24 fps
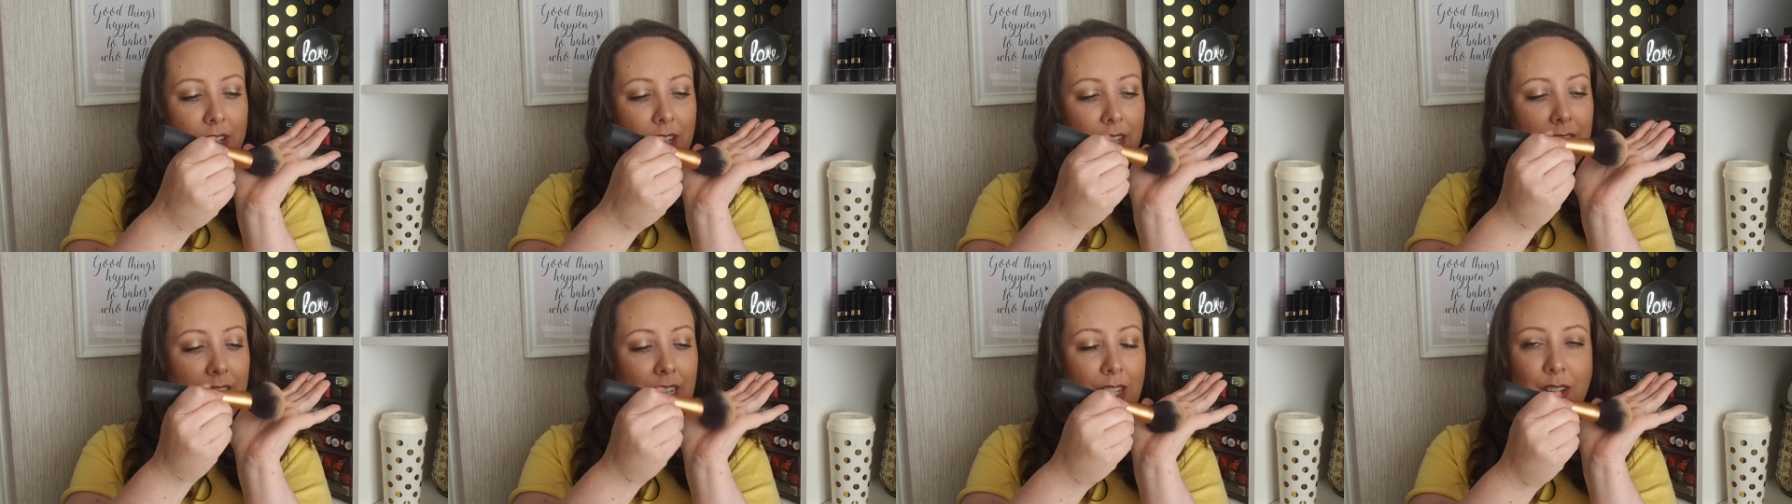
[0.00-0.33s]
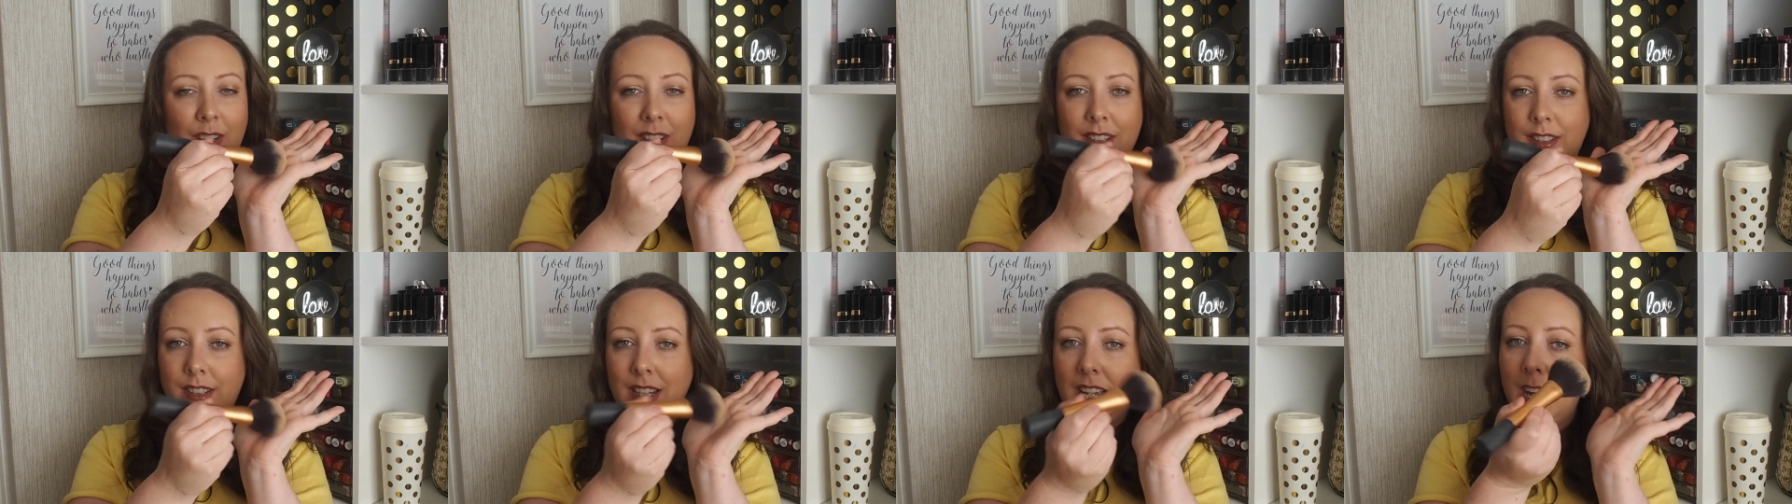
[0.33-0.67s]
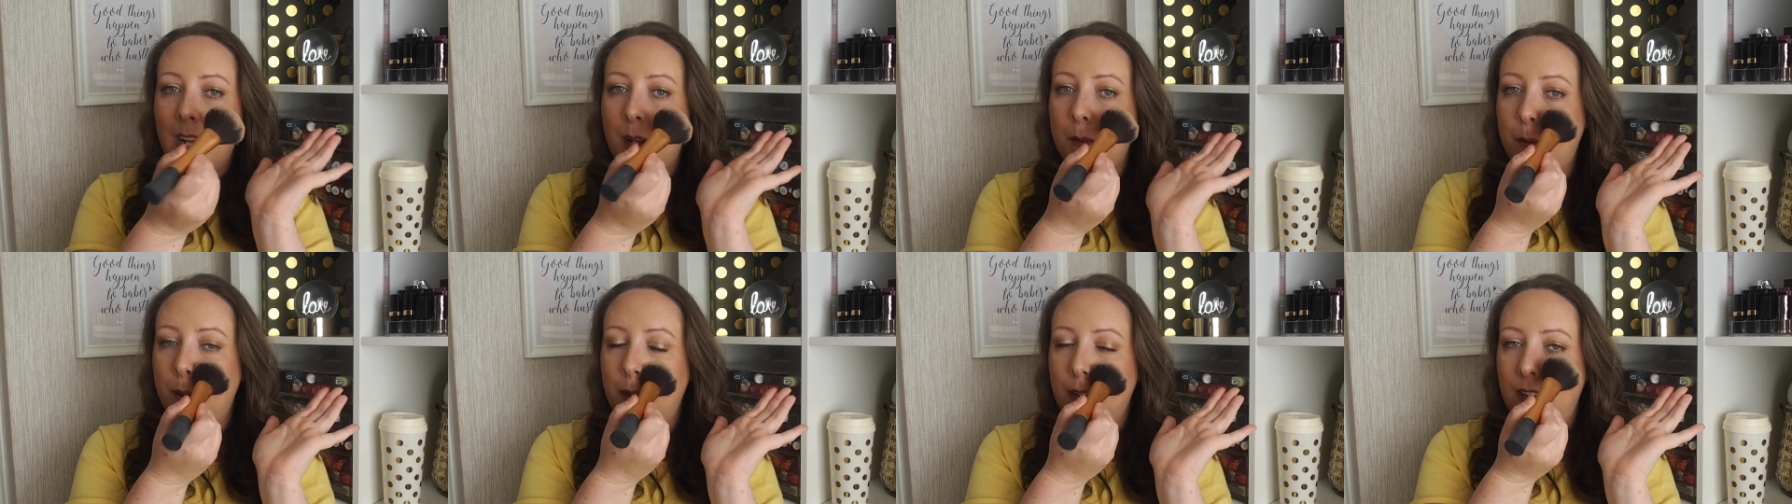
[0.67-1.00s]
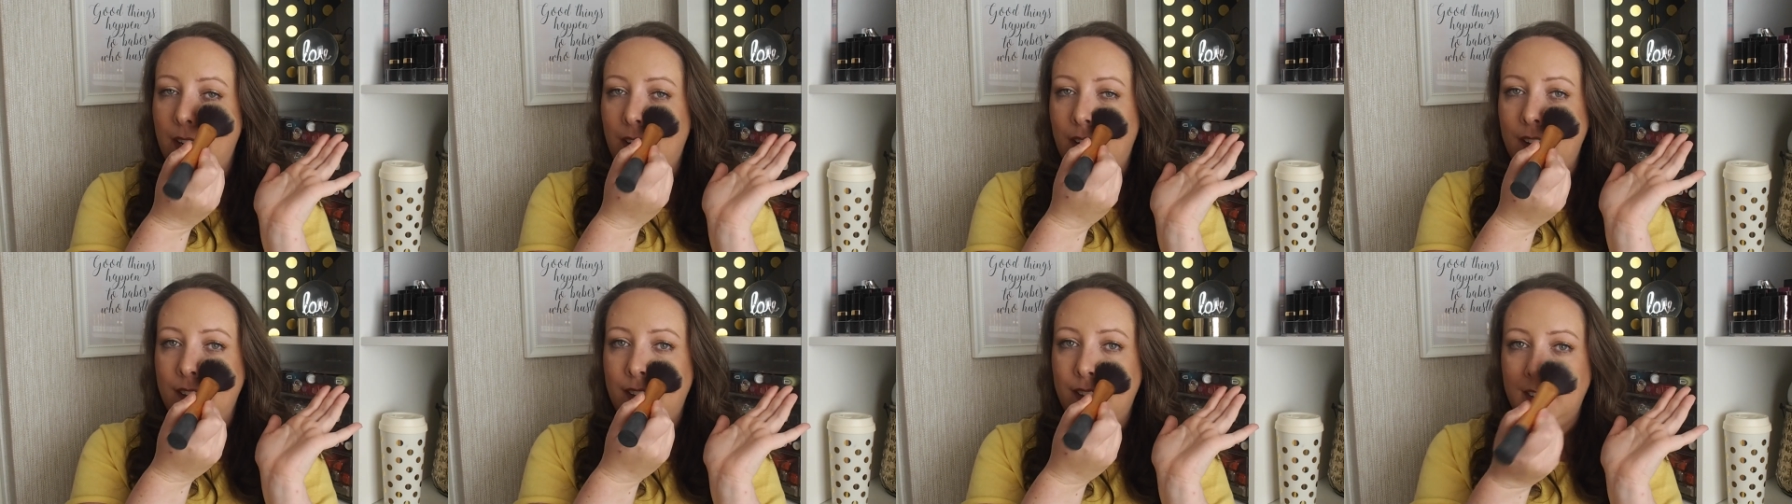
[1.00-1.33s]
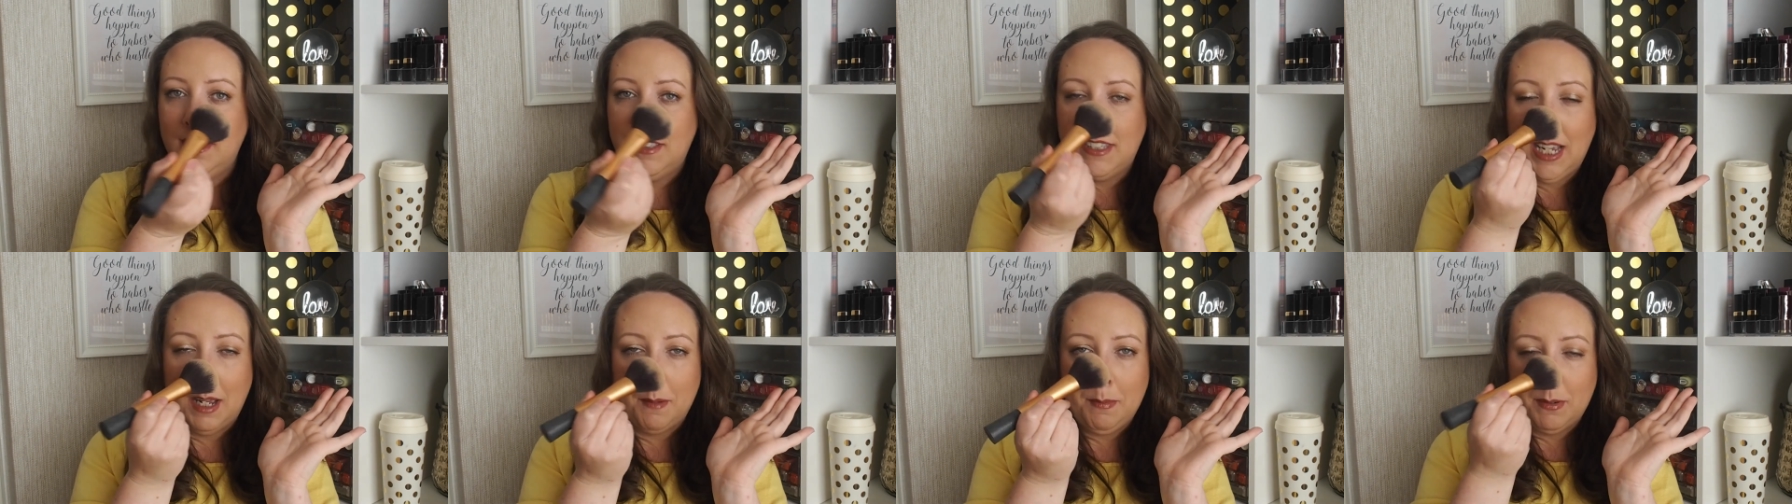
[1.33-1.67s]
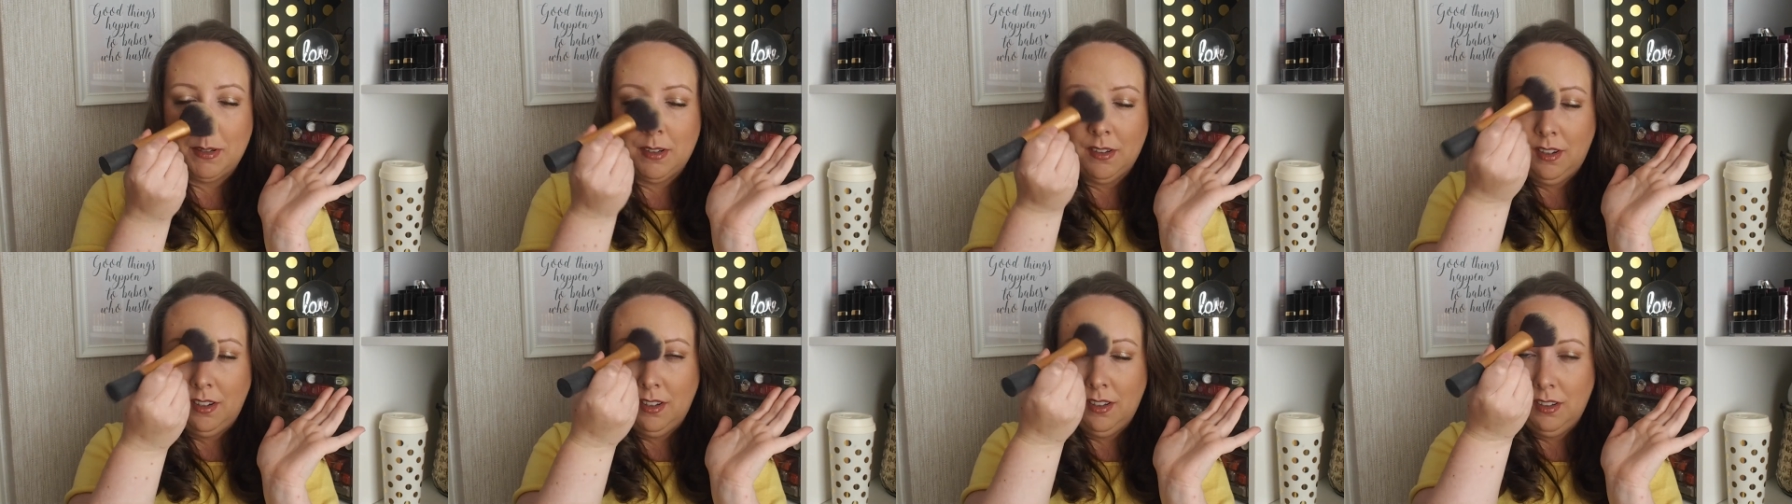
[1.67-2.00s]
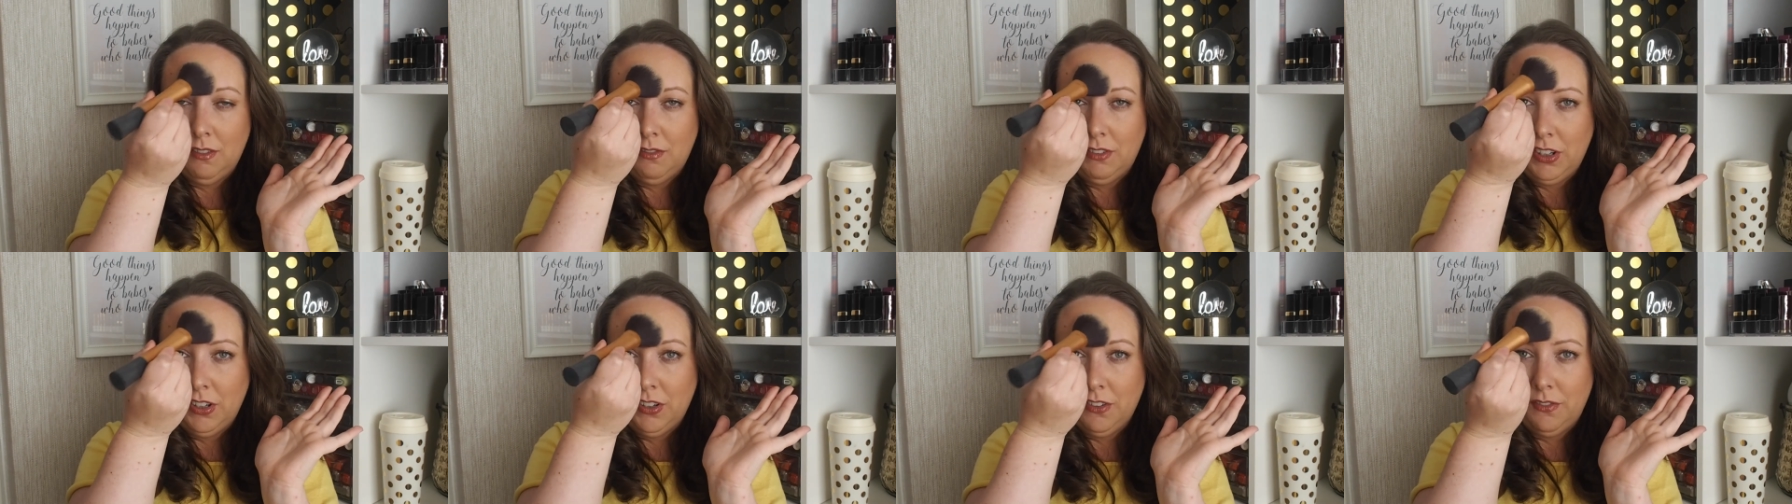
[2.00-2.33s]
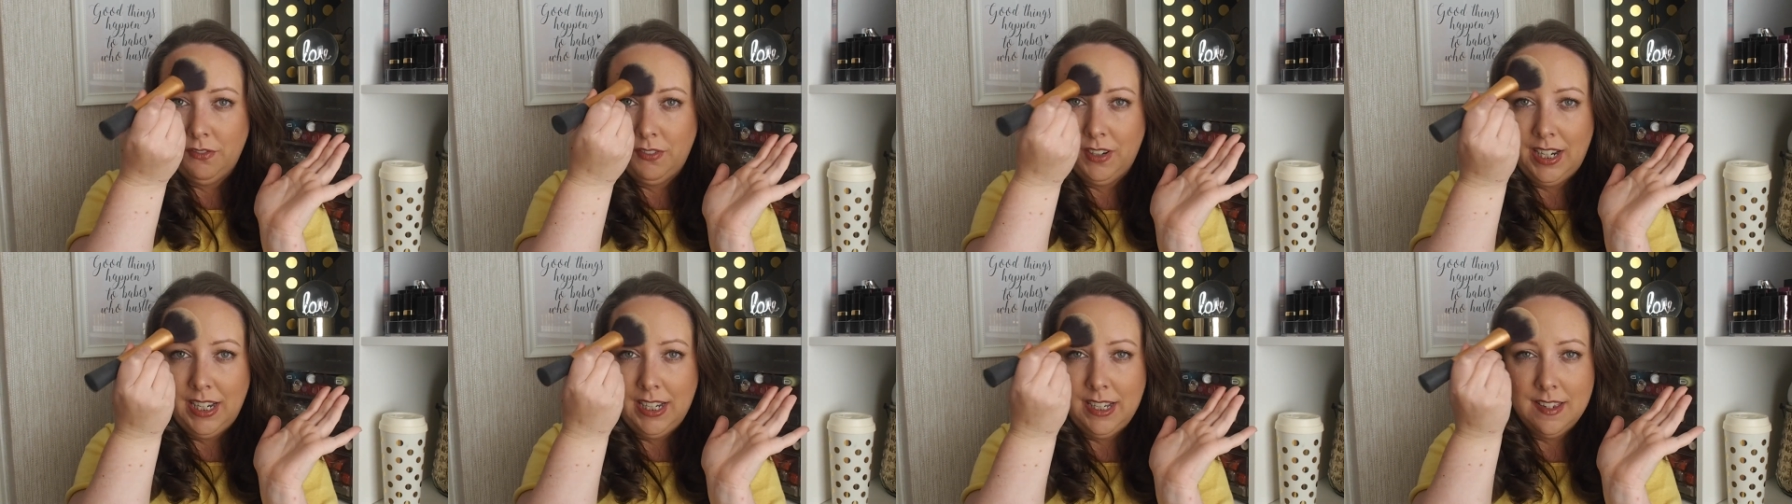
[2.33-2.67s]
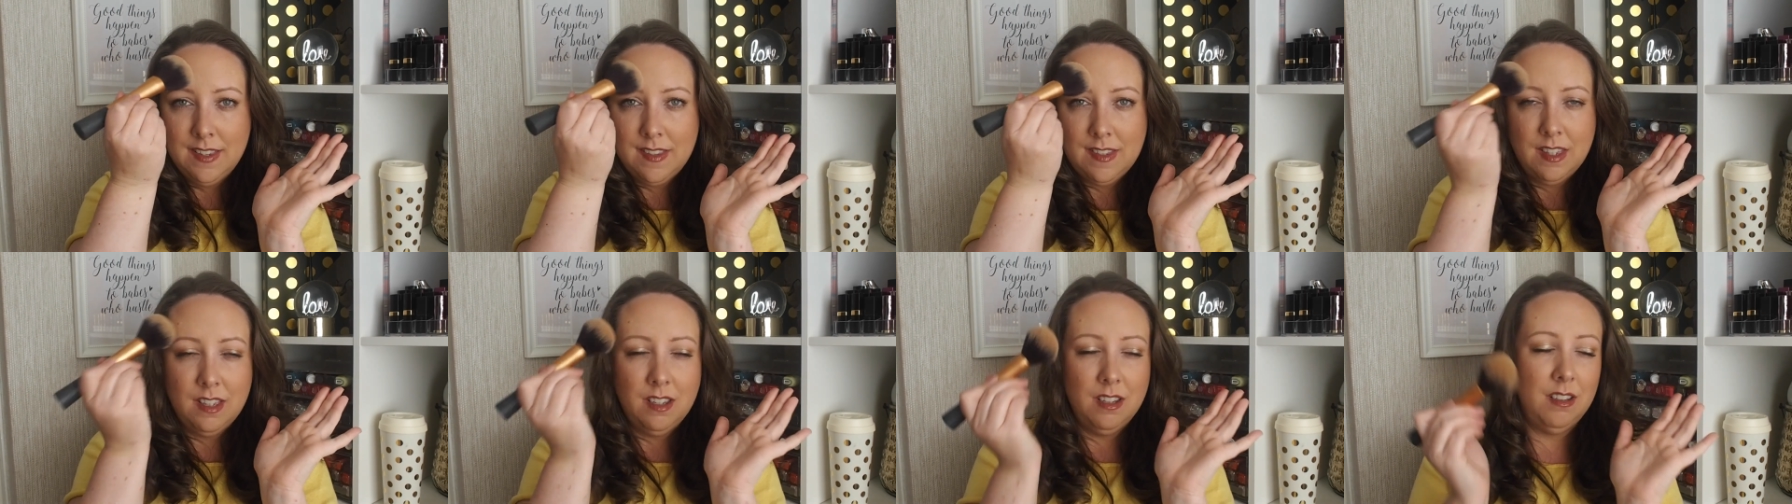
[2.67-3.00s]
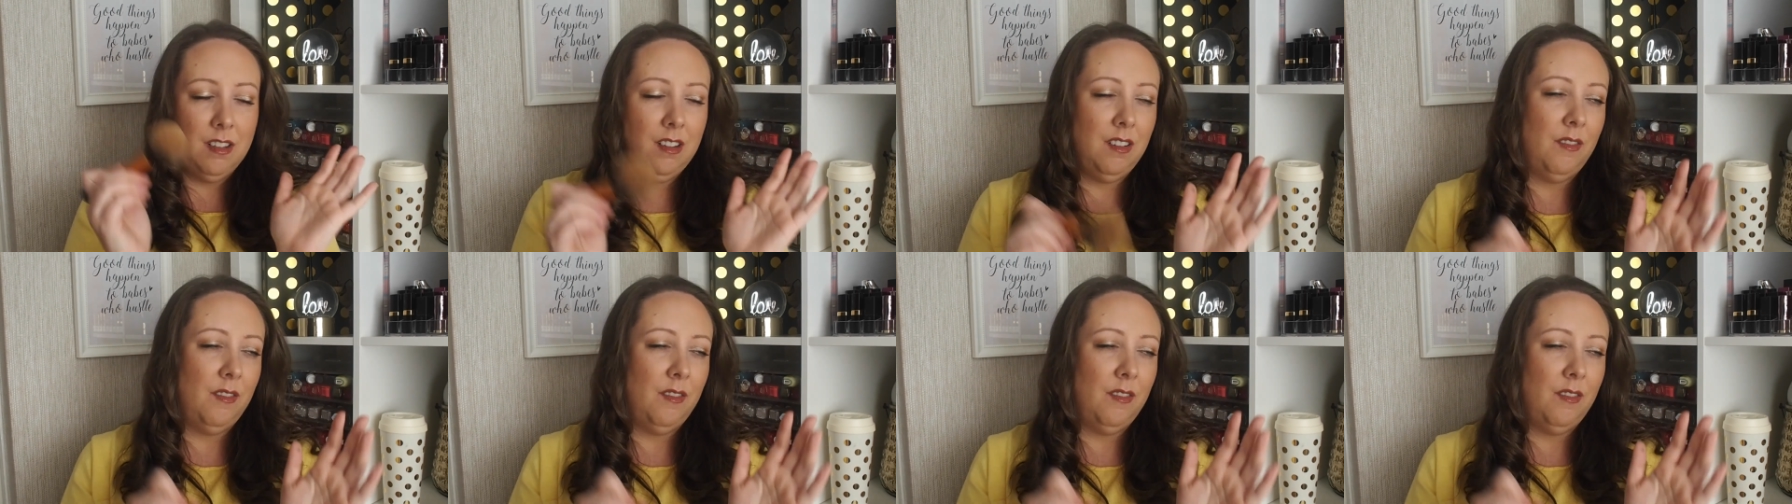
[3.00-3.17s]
like you can dab and then dab it all over your face.